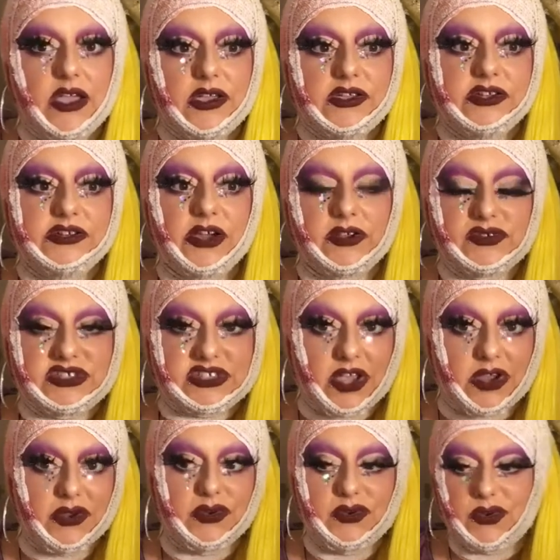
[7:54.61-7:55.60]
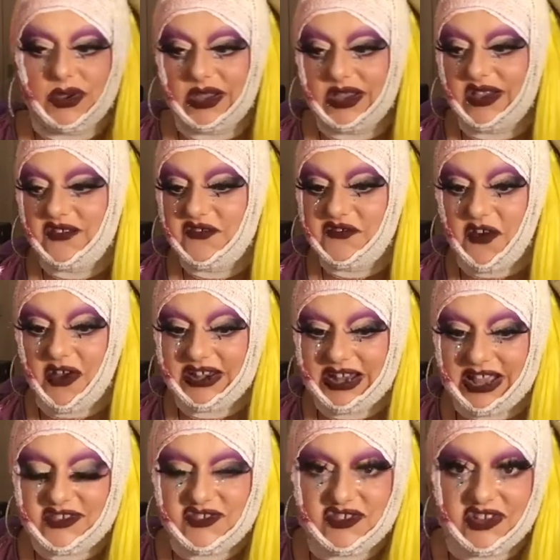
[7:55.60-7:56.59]
You know, so
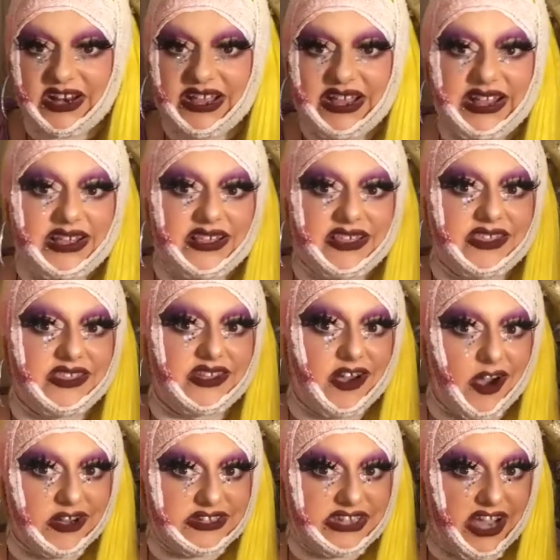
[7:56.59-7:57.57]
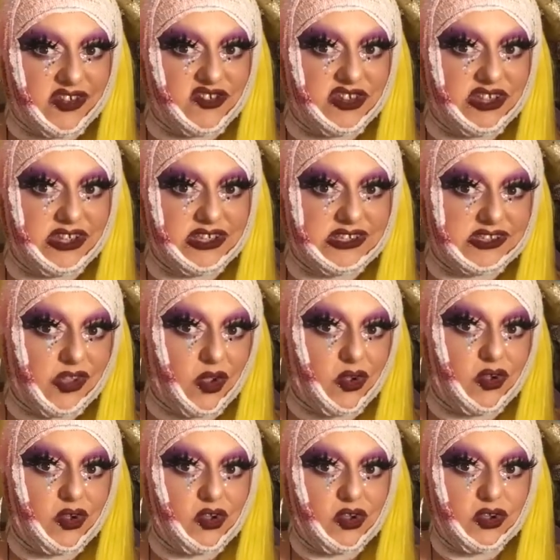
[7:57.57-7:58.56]
financially, the Kardashians
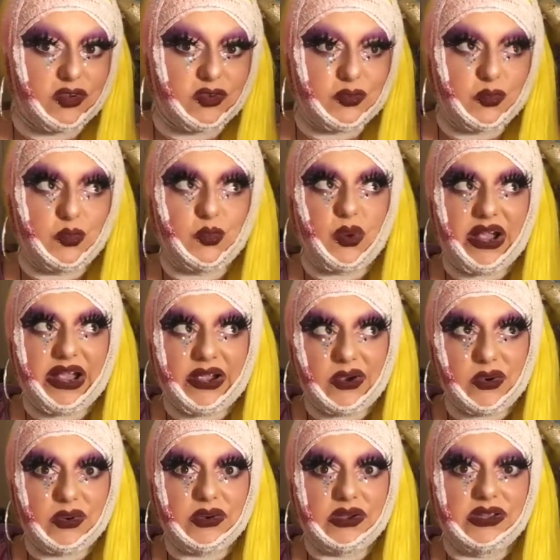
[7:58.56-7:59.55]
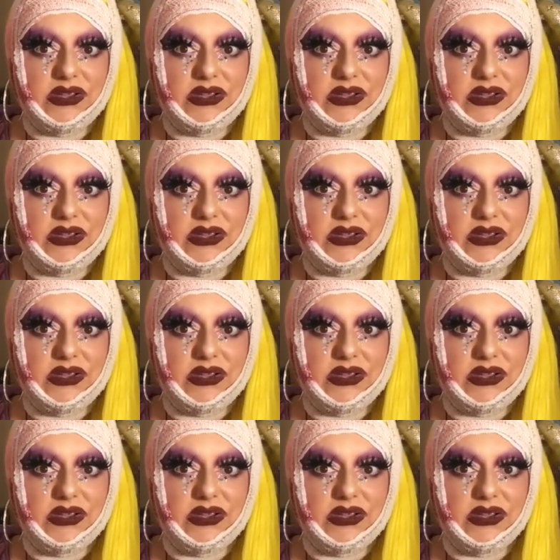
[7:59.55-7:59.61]
could well